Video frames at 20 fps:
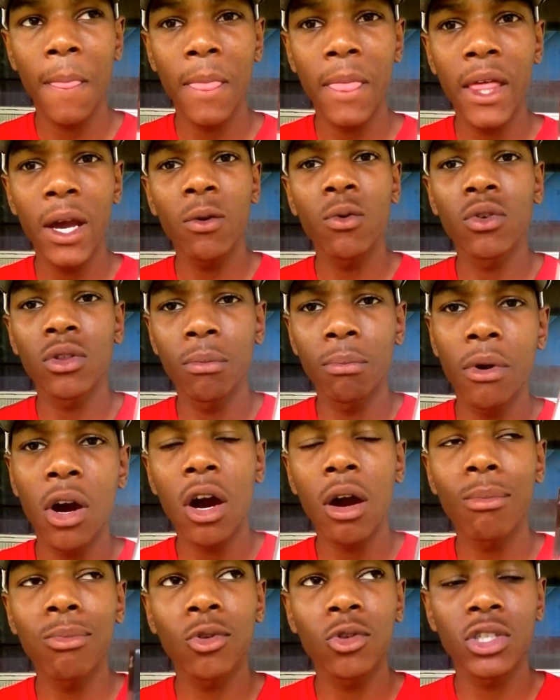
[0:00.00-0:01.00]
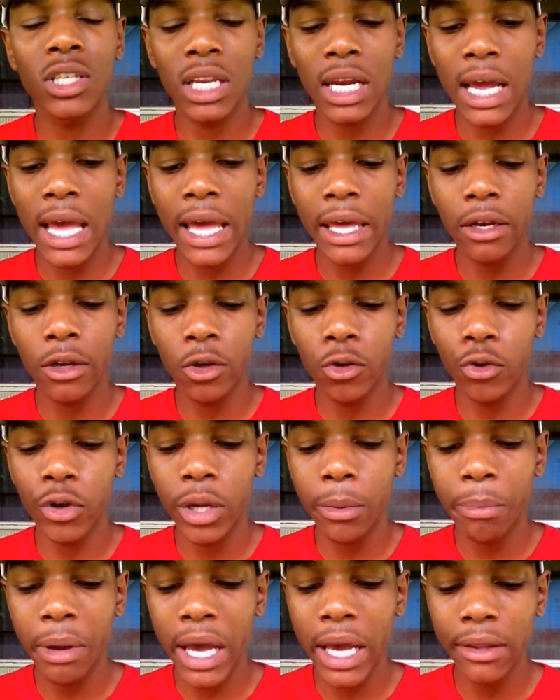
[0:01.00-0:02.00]
they were the Marlboros that I had in the
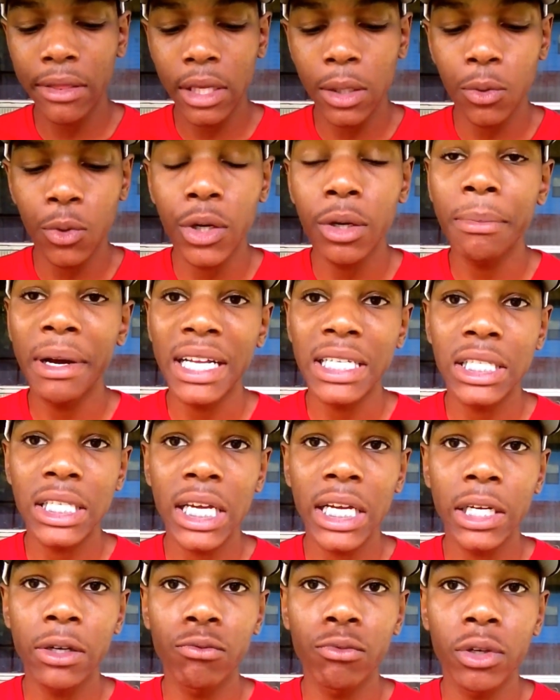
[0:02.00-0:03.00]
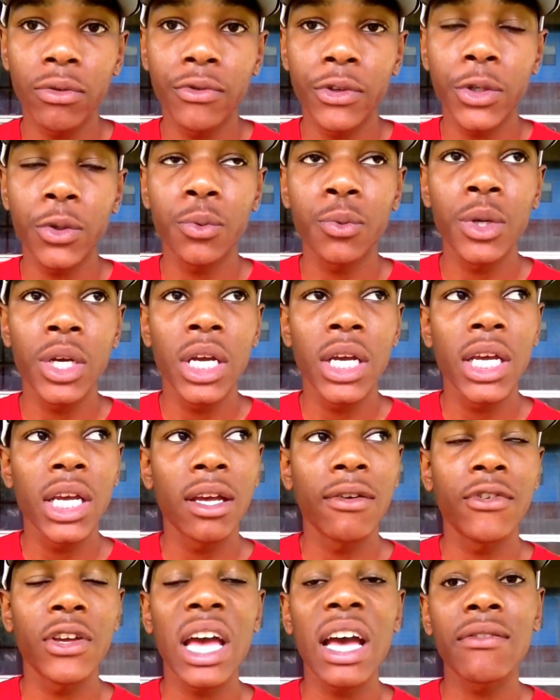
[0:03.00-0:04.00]
green pack that were in my second review.
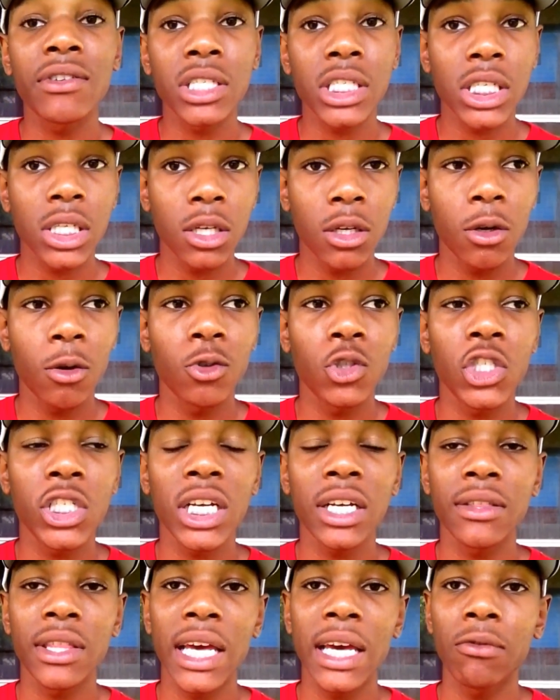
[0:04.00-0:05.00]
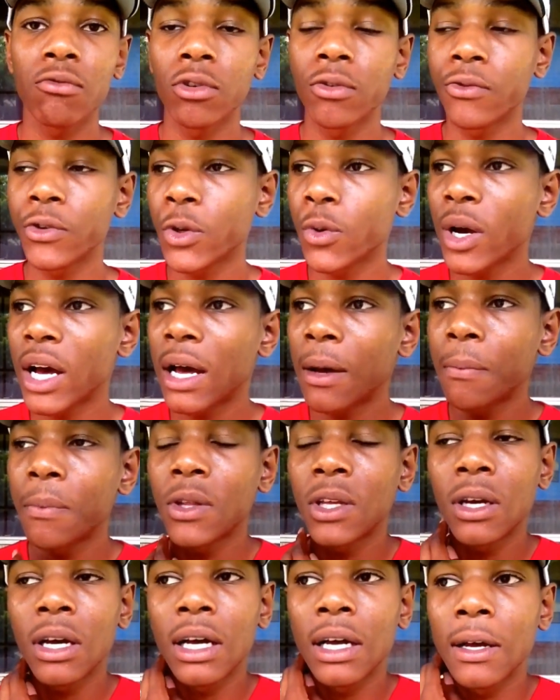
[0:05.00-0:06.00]
If you haven't seen it, go check that review out.
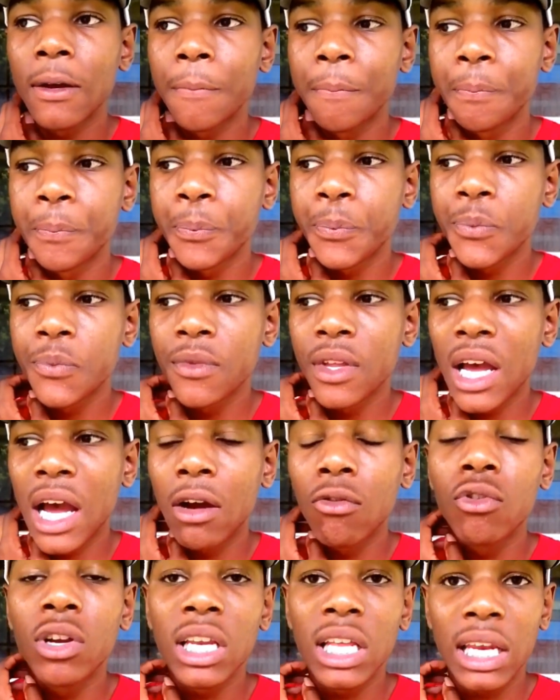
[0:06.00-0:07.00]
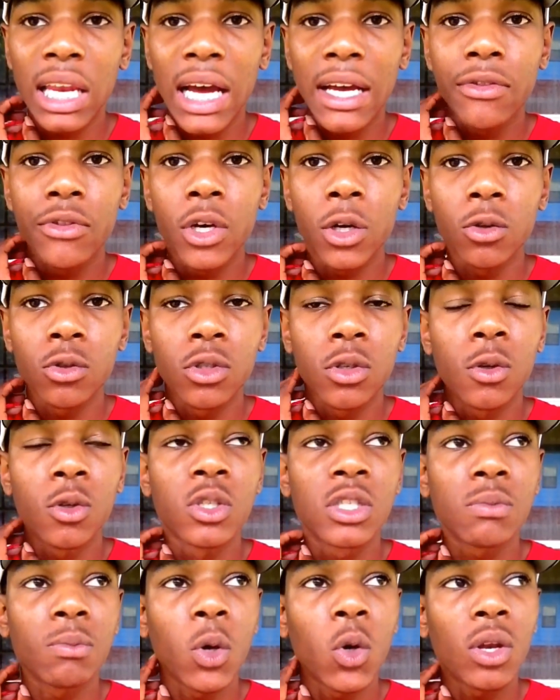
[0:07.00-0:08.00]
I really like those.
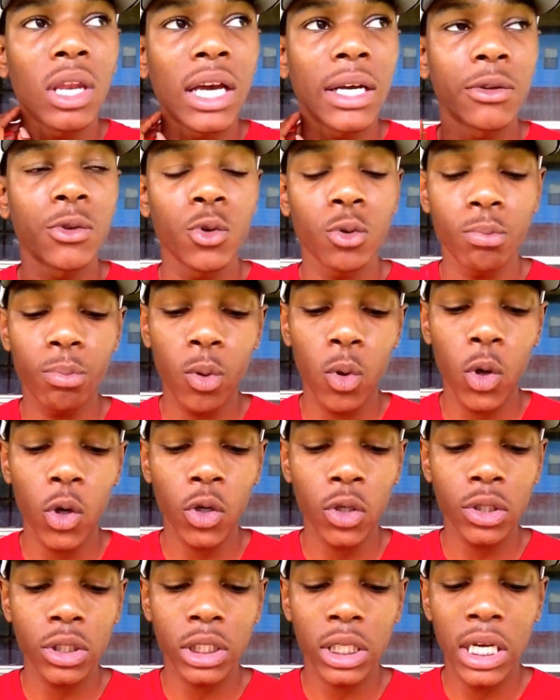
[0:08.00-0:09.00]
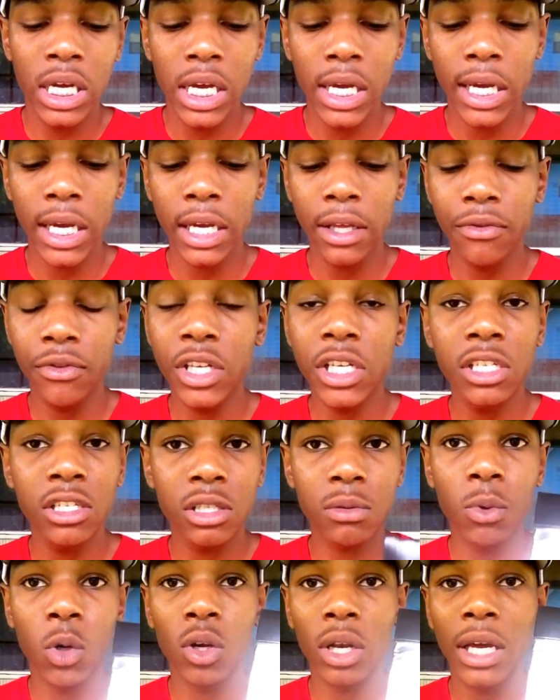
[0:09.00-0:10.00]
Those smoke like Newports, and
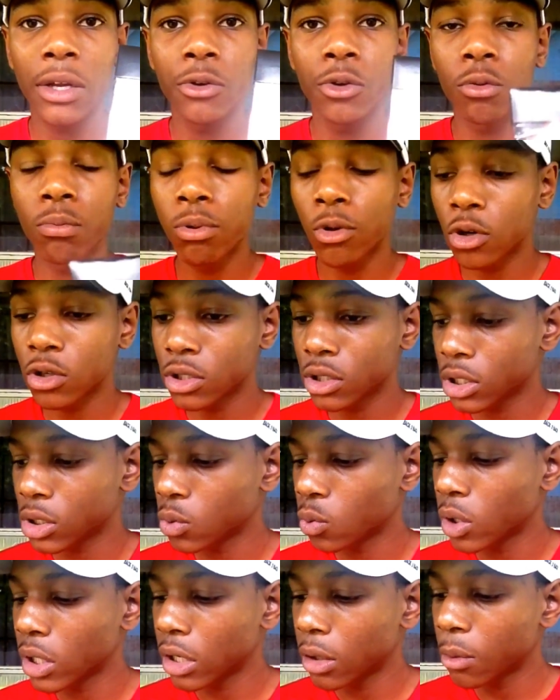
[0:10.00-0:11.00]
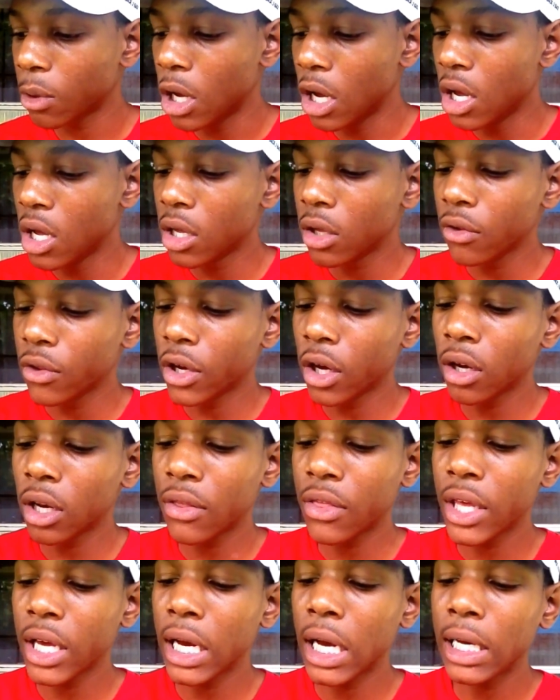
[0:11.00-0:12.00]
these smoke like Newports as well. But the
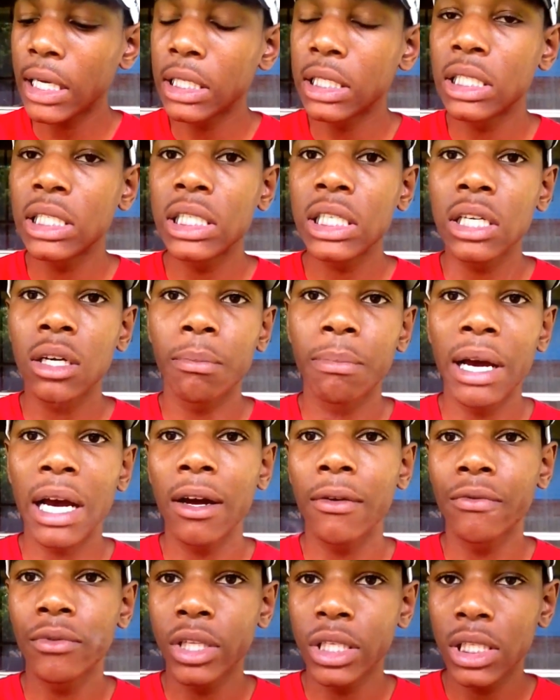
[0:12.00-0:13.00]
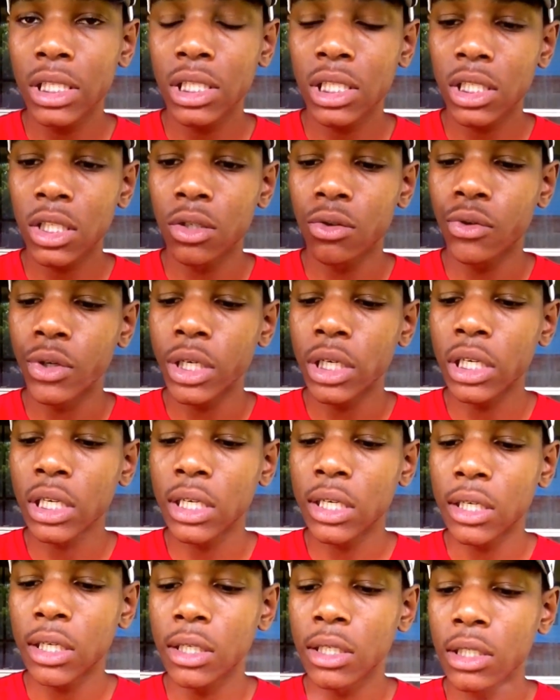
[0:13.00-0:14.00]
only thing I can see about this cigarette
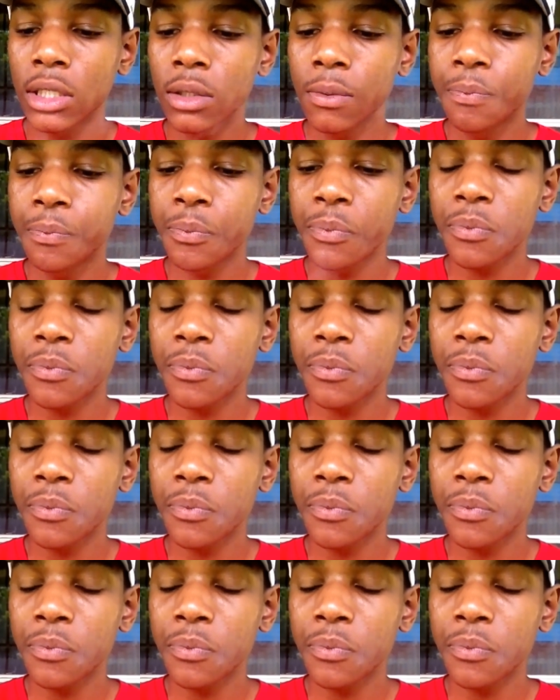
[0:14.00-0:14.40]
is